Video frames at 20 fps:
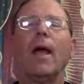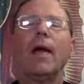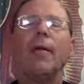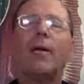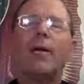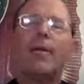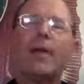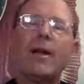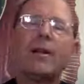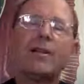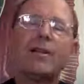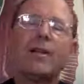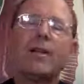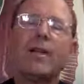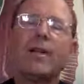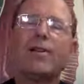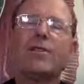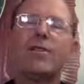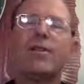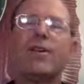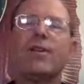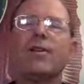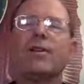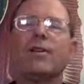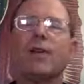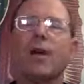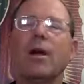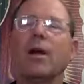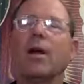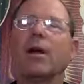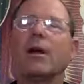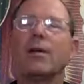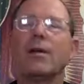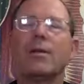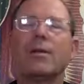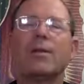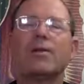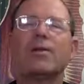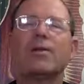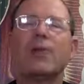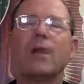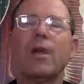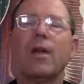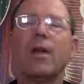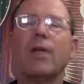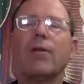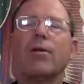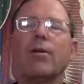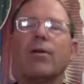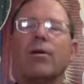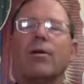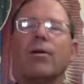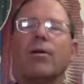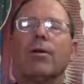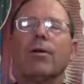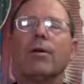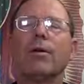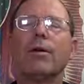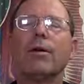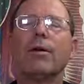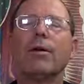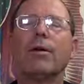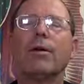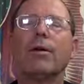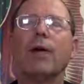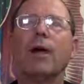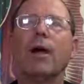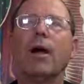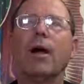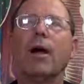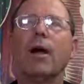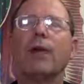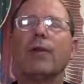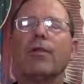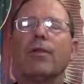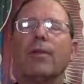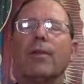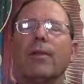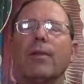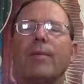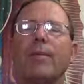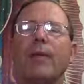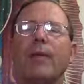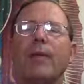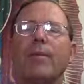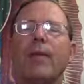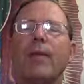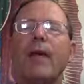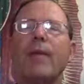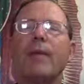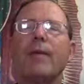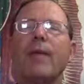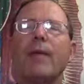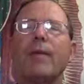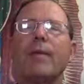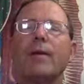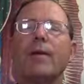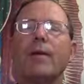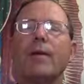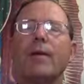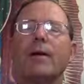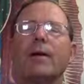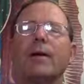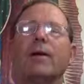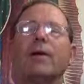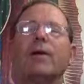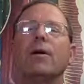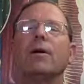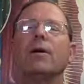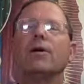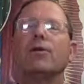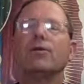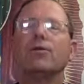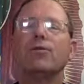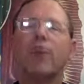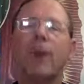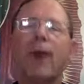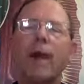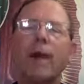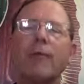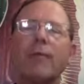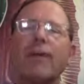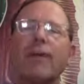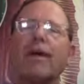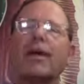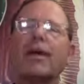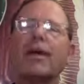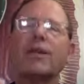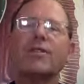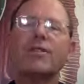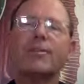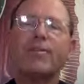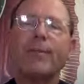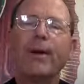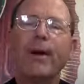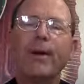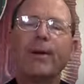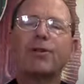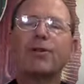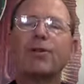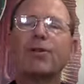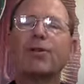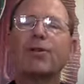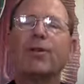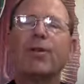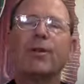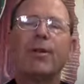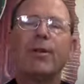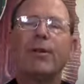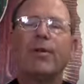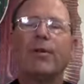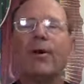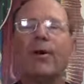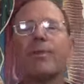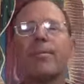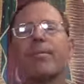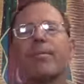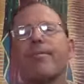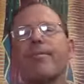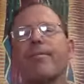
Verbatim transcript: And we mentioned this year uh, uh, earlier on during the pandemic try to make a spiritual communion.